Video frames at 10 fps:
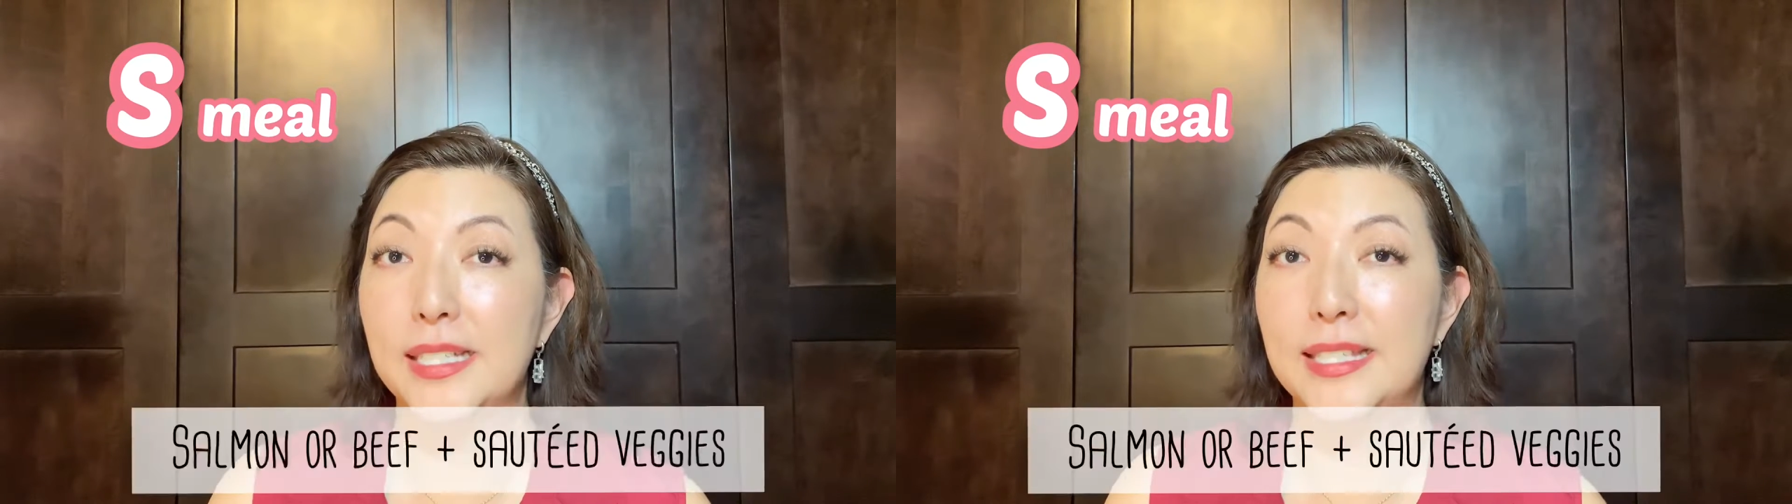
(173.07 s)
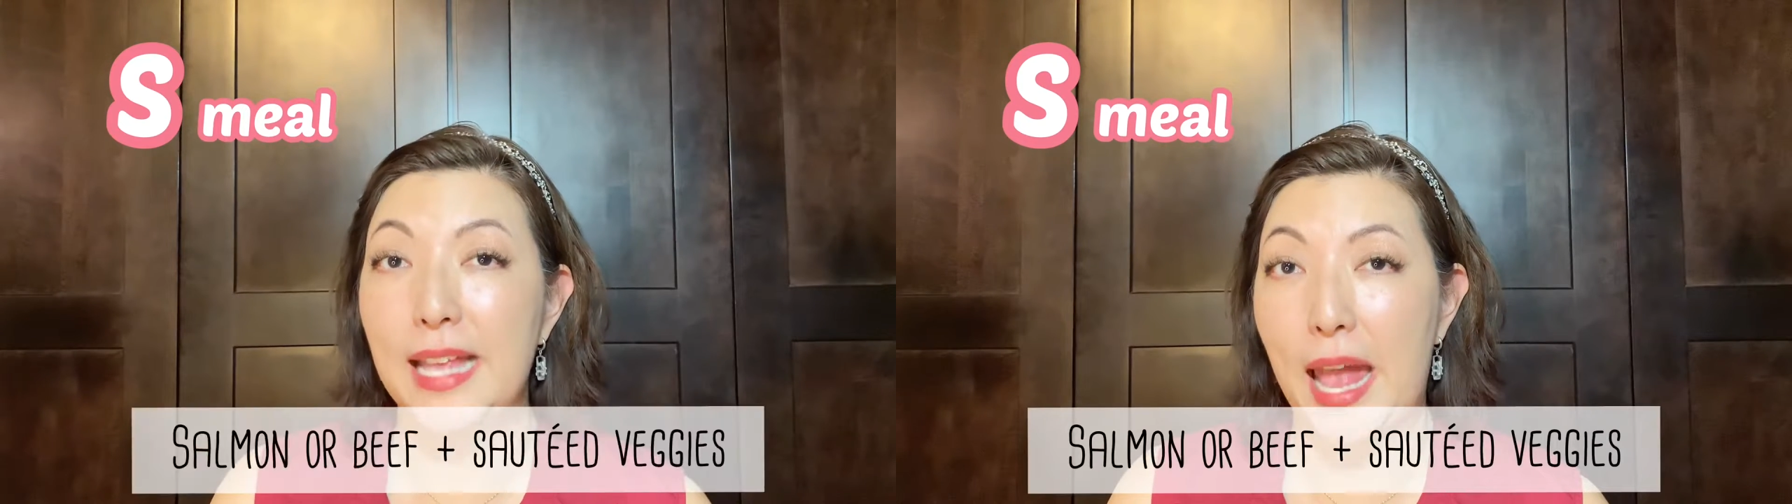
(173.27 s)

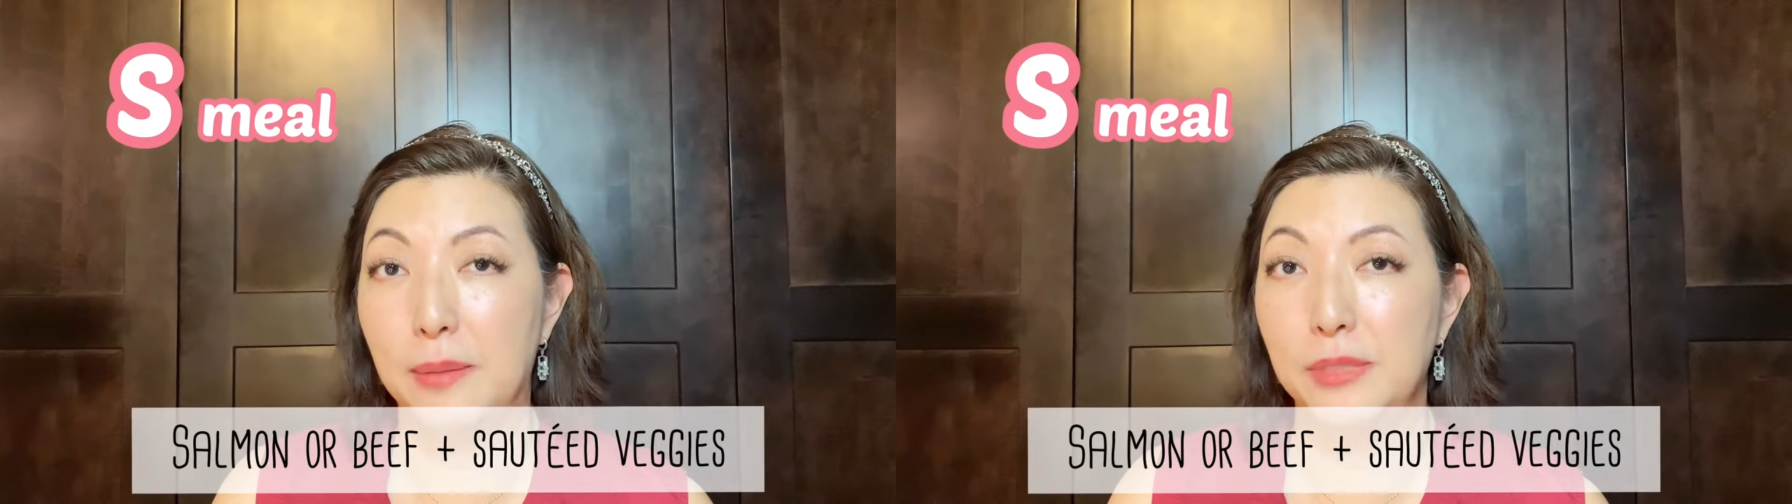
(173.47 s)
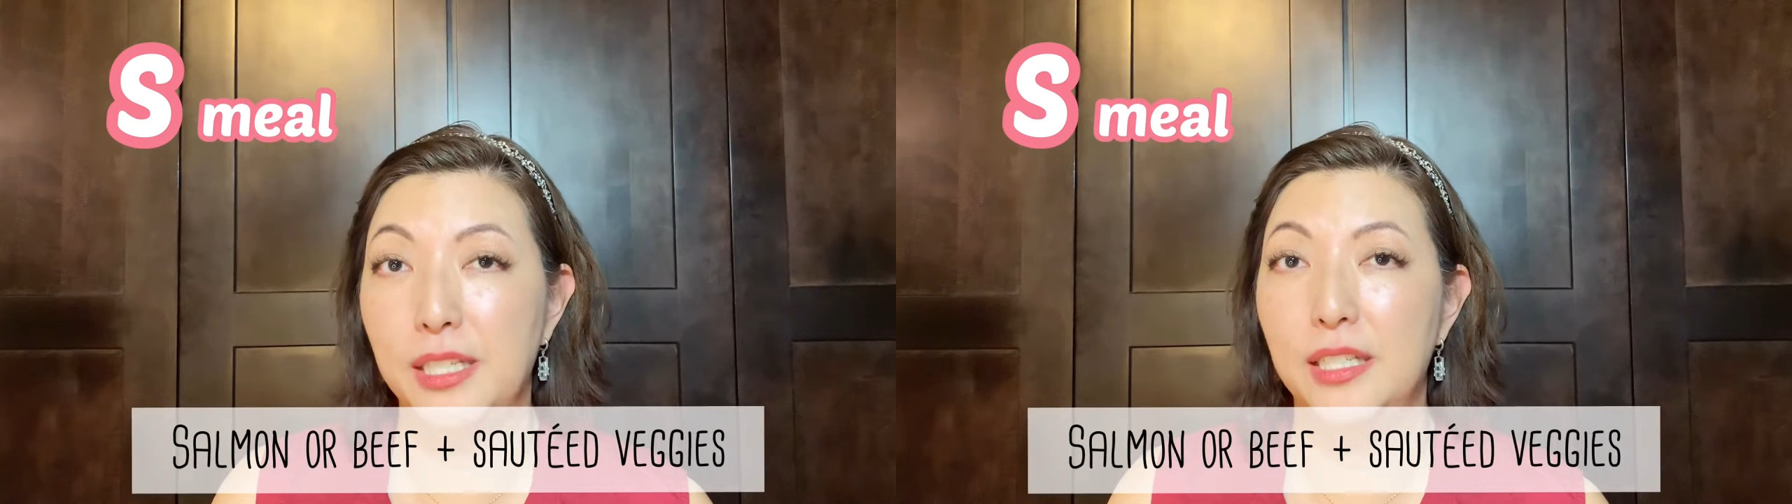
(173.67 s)

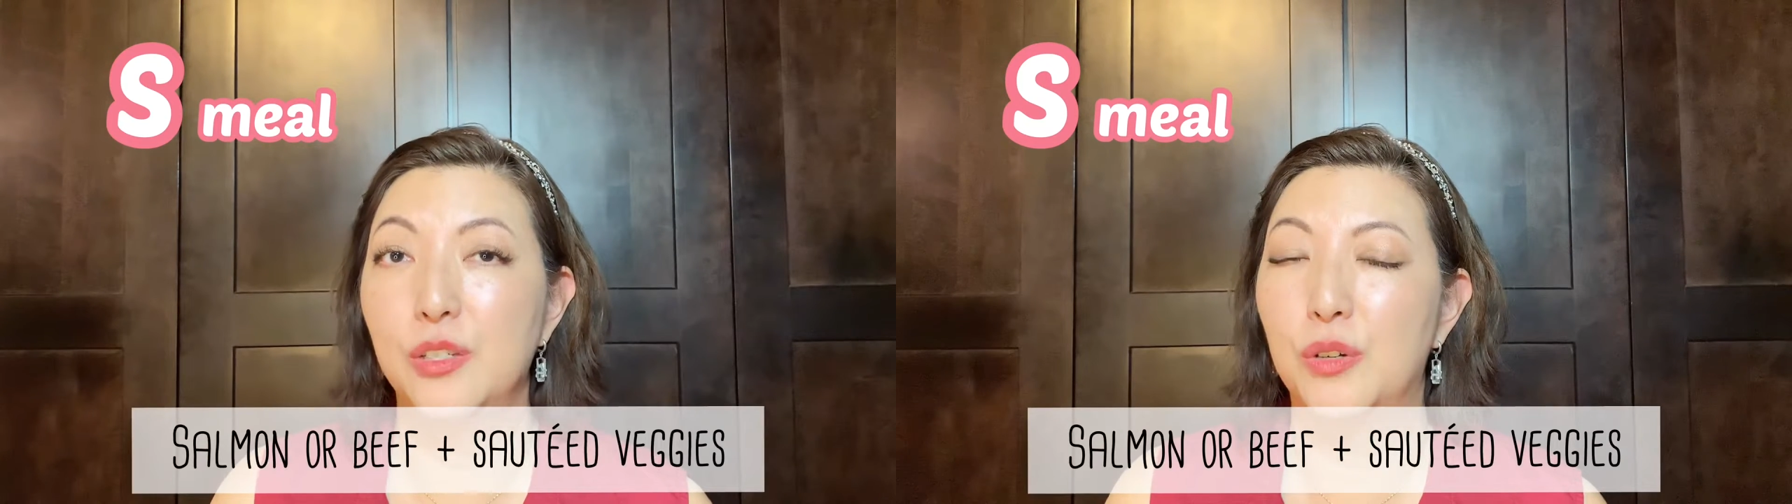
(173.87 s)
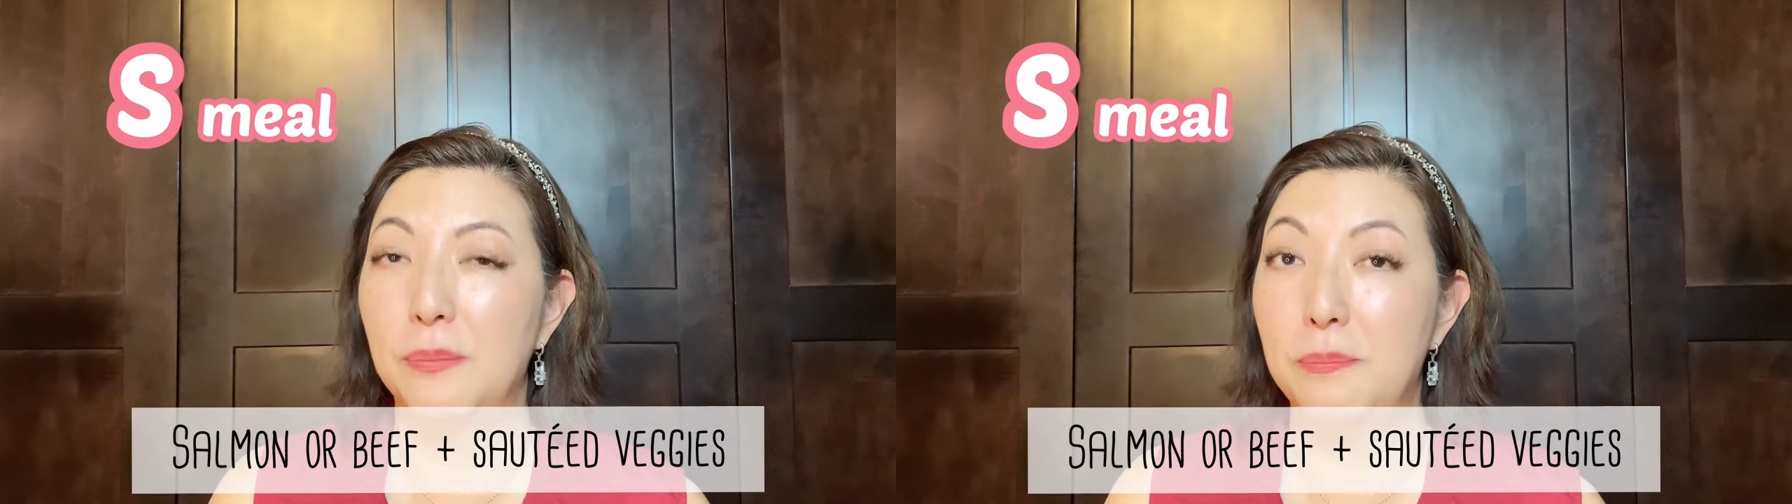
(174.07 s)
salmon
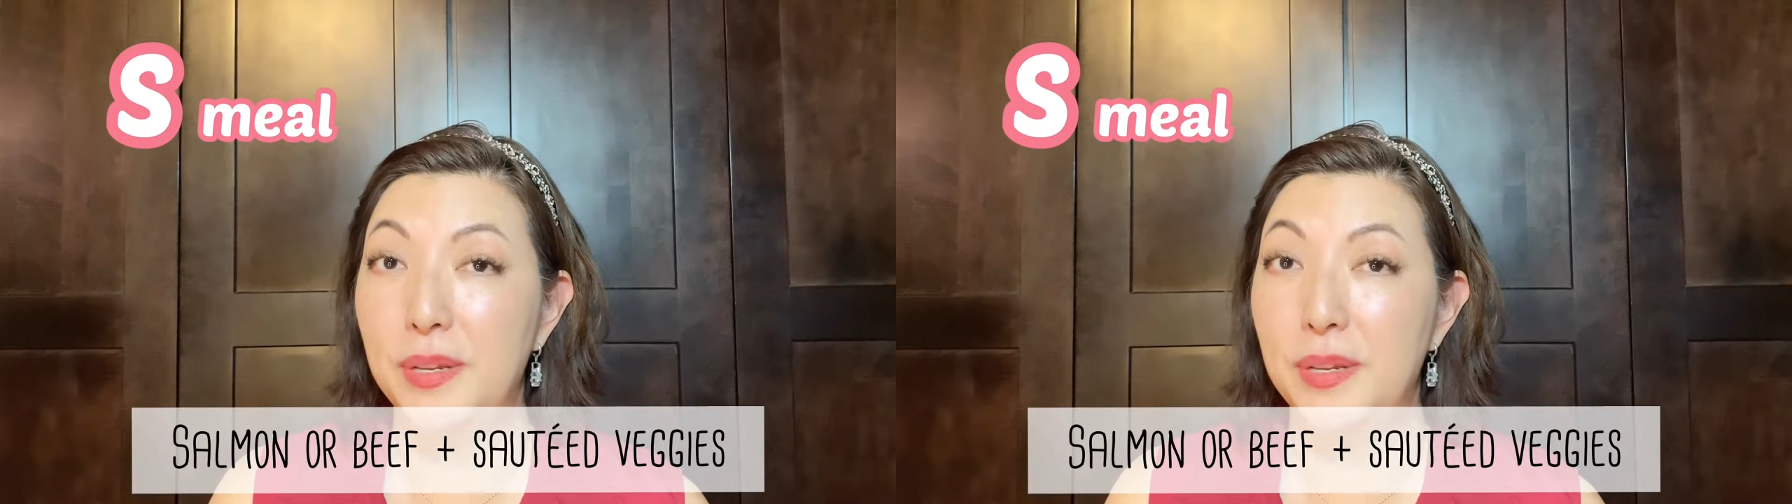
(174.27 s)
or